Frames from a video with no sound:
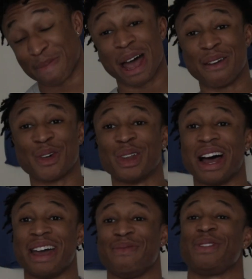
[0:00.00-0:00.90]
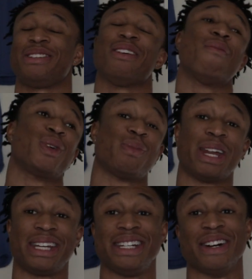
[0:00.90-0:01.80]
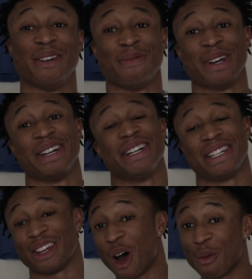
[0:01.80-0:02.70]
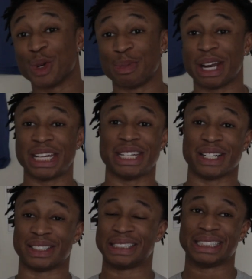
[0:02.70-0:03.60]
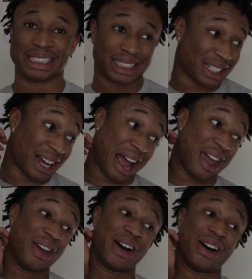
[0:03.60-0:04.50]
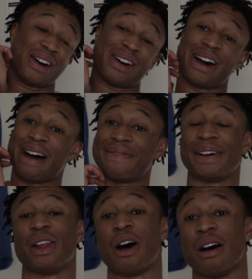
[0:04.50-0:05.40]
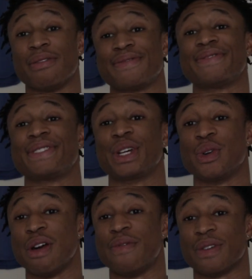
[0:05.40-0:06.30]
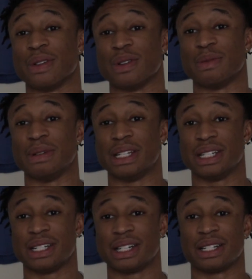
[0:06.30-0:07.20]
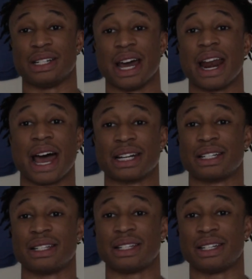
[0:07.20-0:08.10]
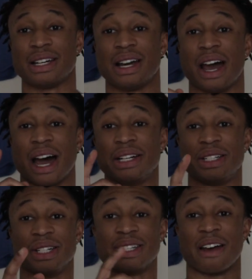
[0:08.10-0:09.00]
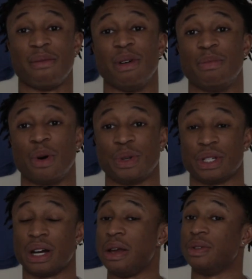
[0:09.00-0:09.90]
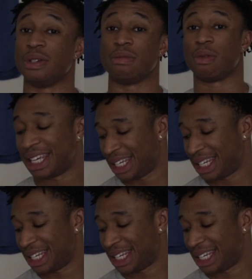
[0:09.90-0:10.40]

I'm not even gonna lie. It's almost been a year. It's almost been a year. I fell off the grid for a little bit. Not actually. I just haven't been posting on YouTube.